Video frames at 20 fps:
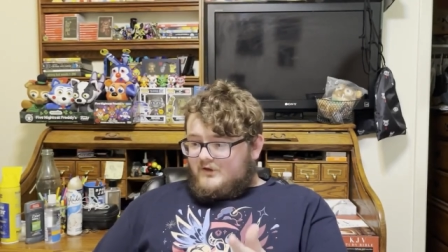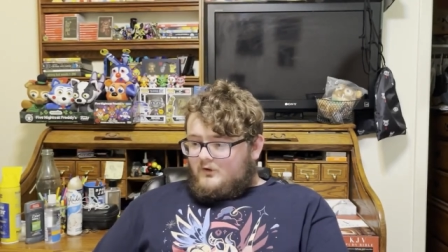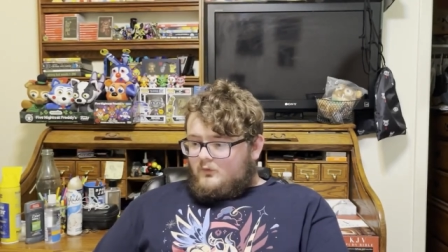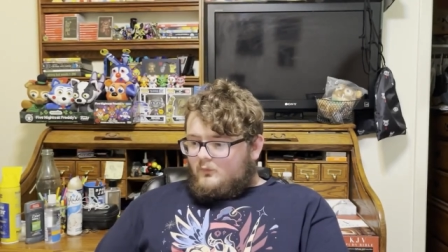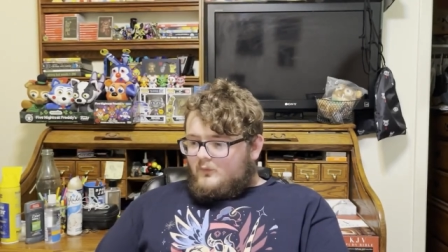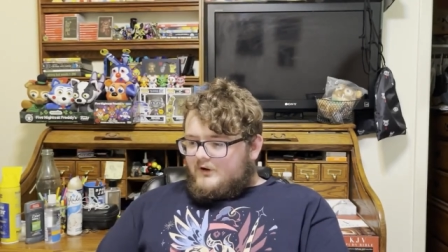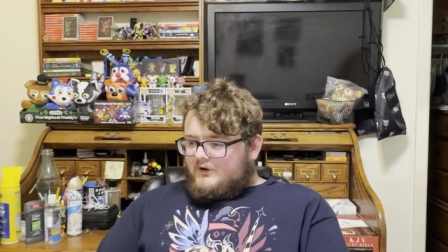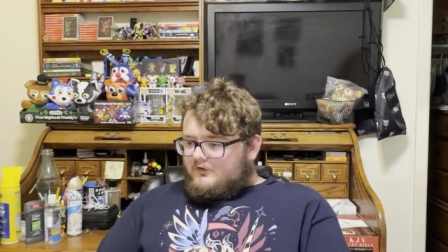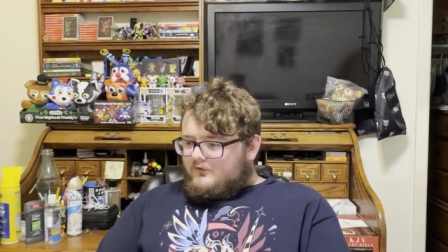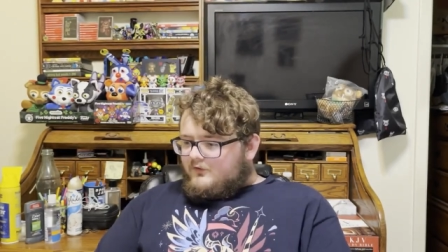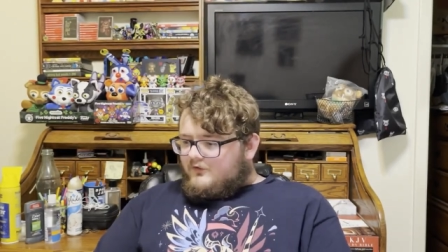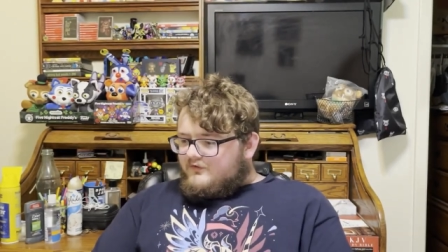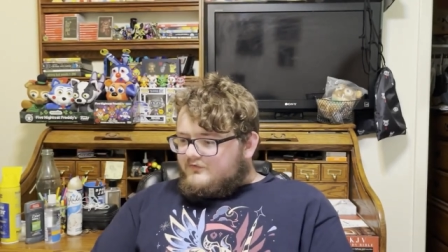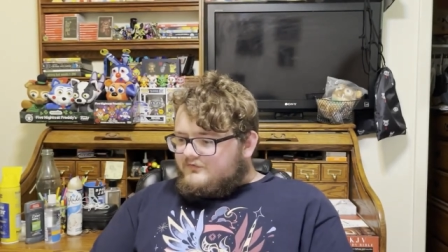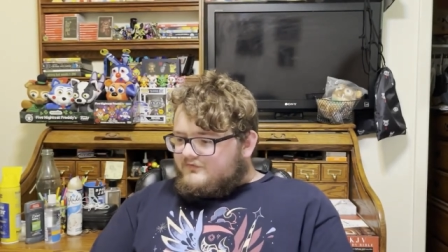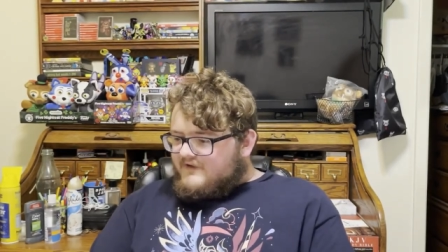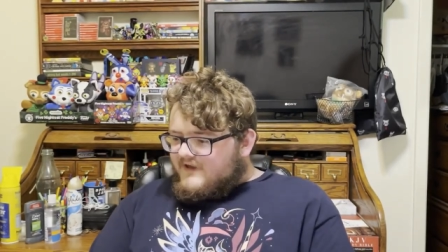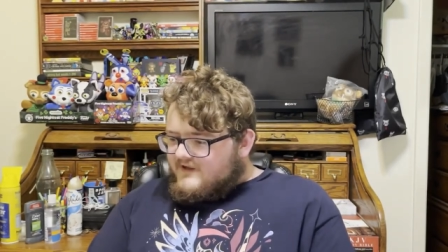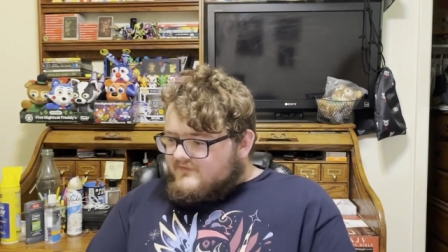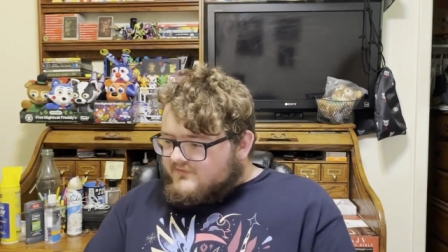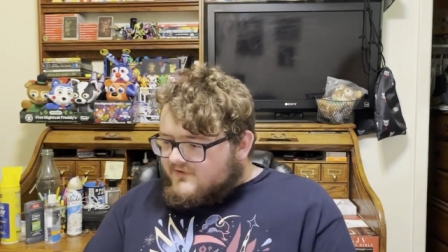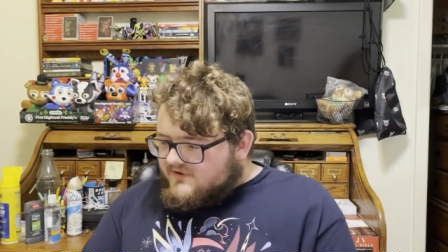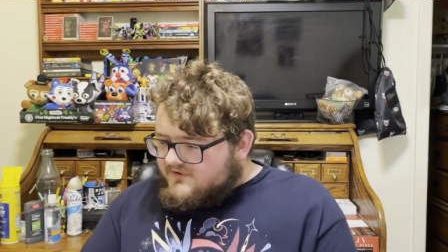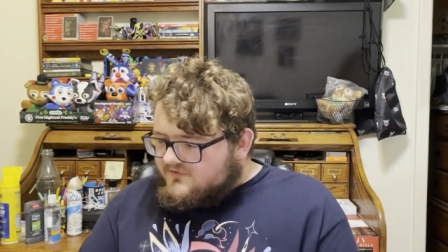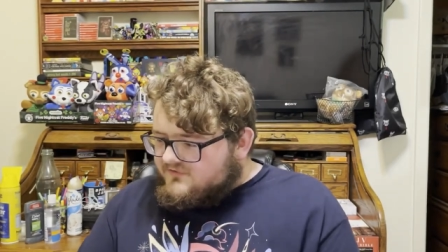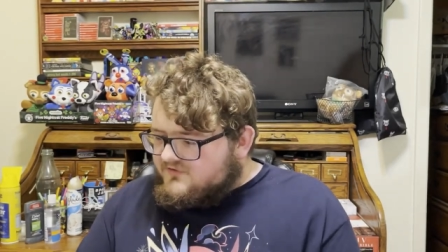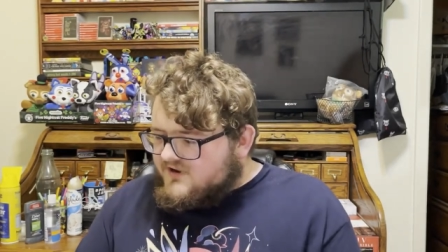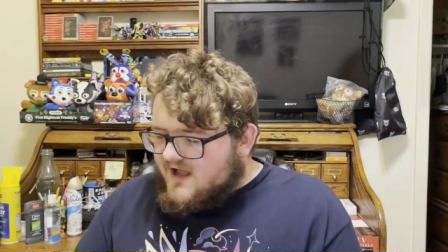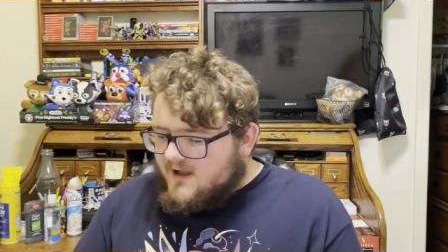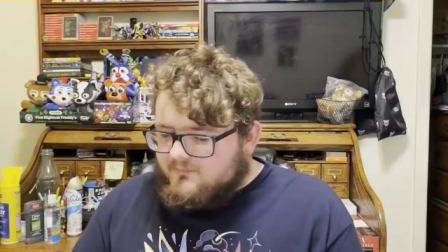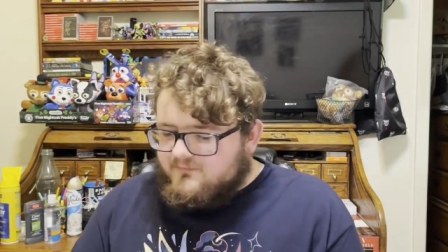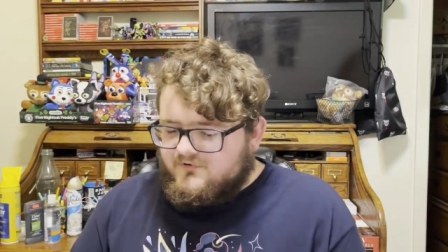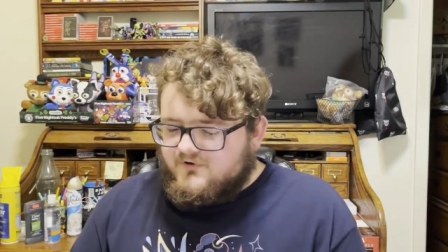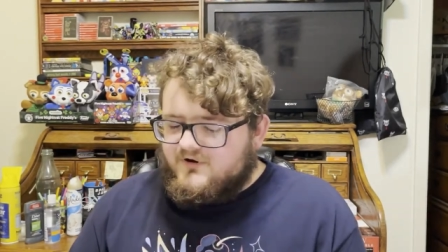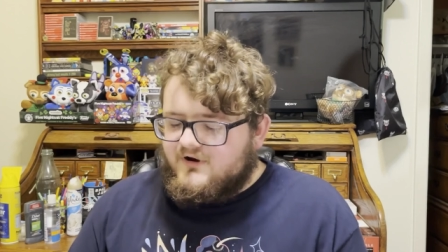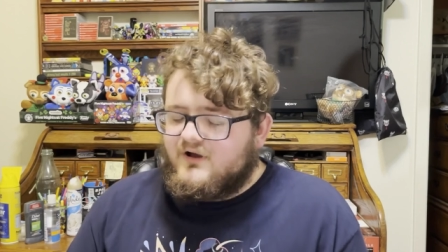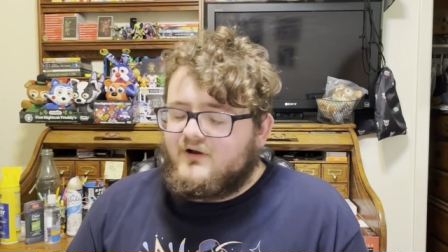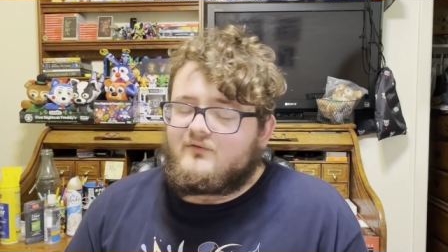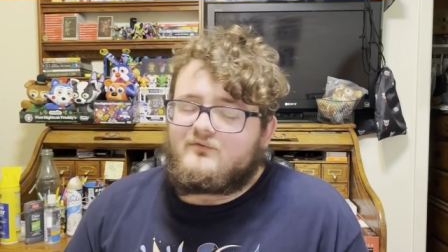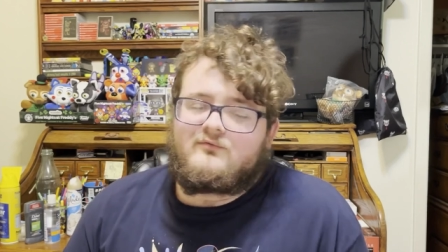what your favorite
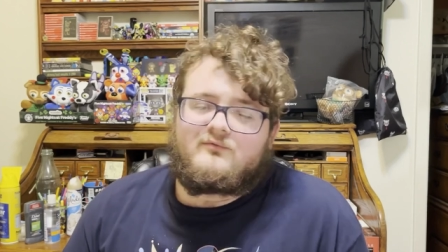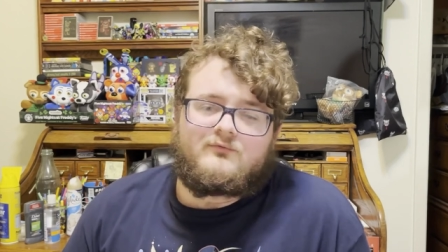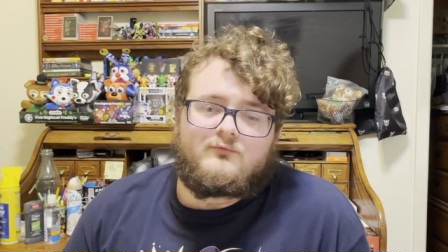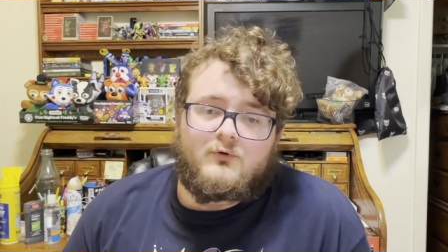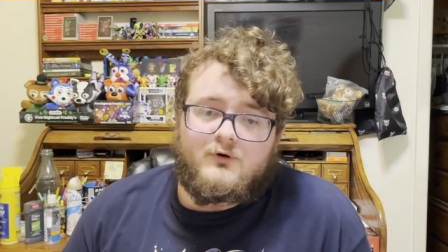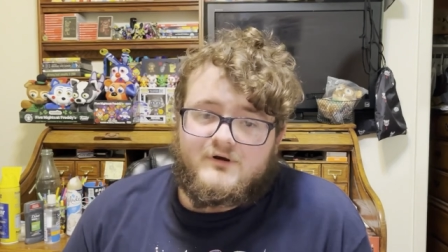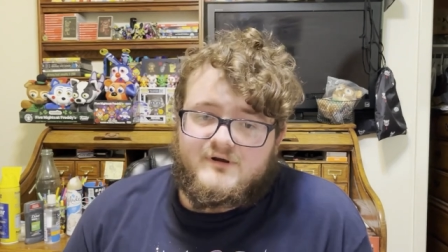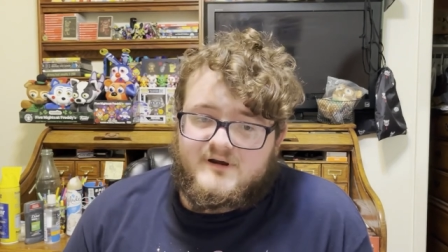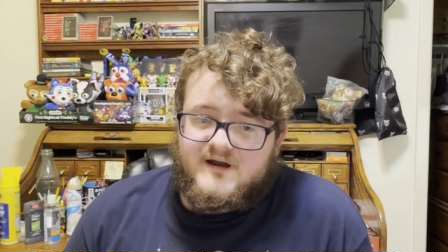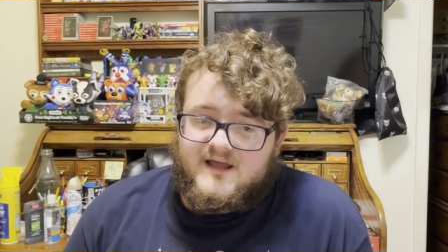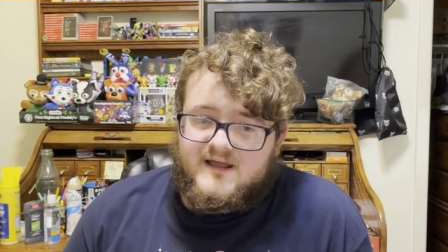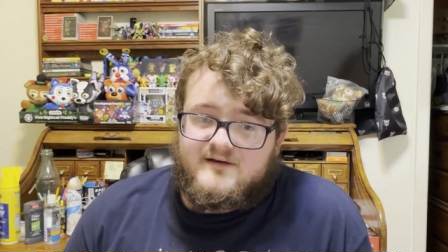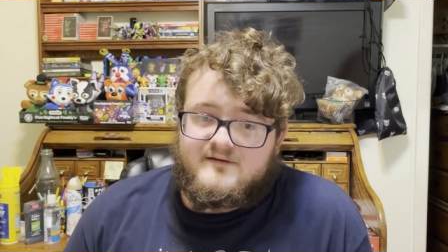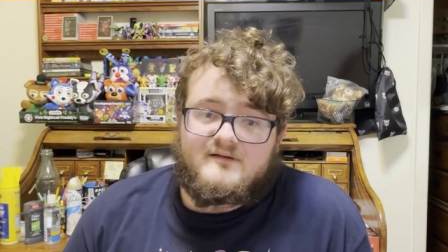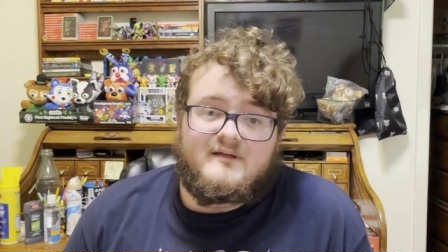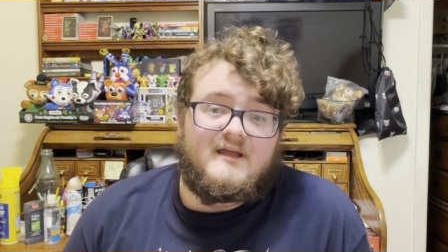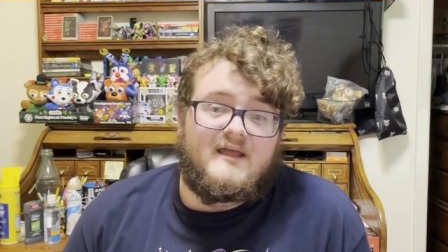chapter of Fortnite